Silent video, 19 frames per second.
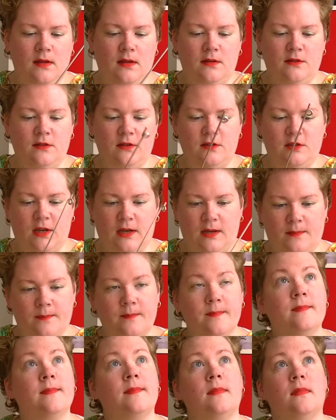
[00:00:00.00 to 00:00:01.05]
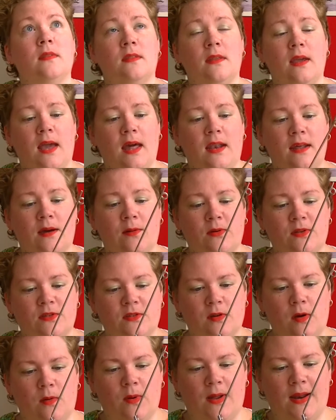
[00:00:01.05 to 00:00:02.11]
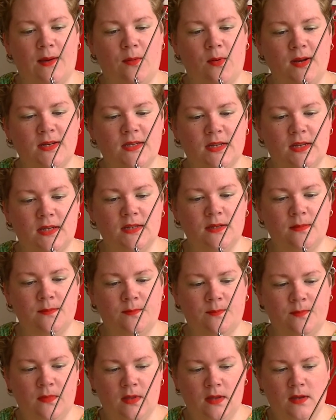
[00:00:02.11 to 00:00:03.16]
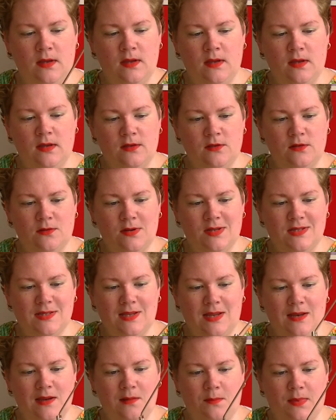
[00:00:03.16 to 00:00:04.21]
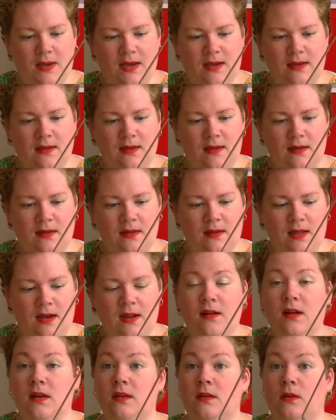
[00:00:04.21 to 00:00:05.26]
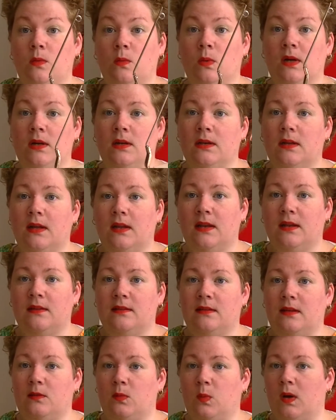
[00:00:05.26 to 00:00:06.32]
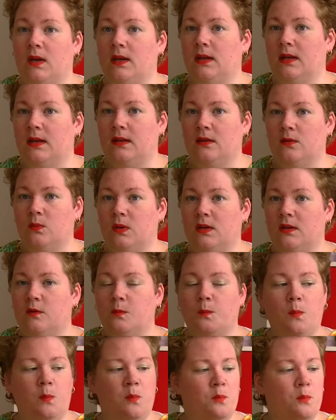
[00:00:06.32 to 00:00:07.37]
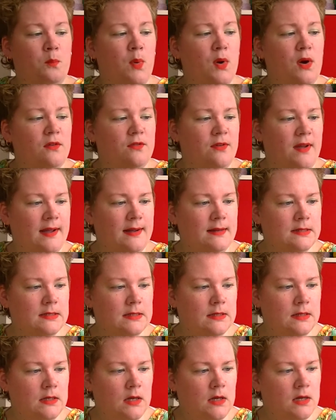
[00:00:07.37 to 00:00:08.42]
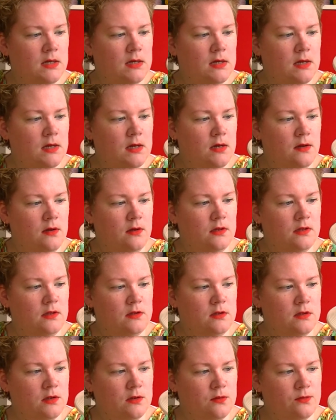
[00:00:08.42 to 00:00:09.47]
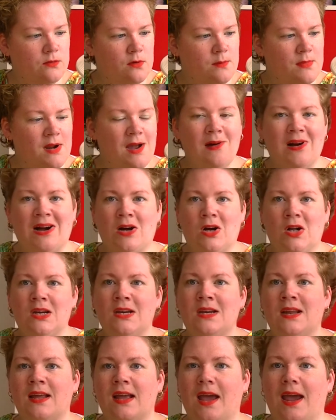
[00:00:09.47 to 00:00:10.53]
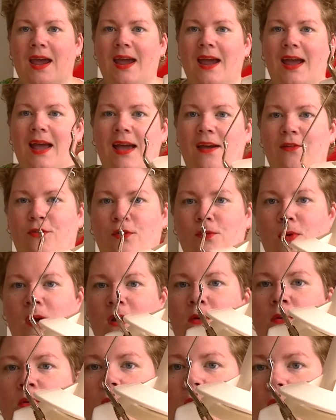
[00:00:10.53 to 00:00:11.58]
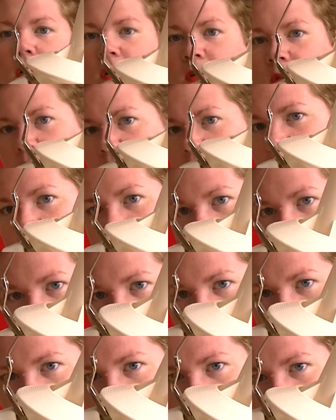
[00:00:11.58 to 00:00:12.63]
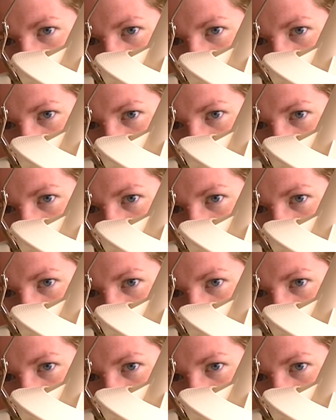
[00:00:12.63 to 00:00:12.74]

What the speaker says: touching, and that was not what I wanted. So I sent it back and I got a new one, and that's this one, and this one is perfect. So from now on, everyone who orders this,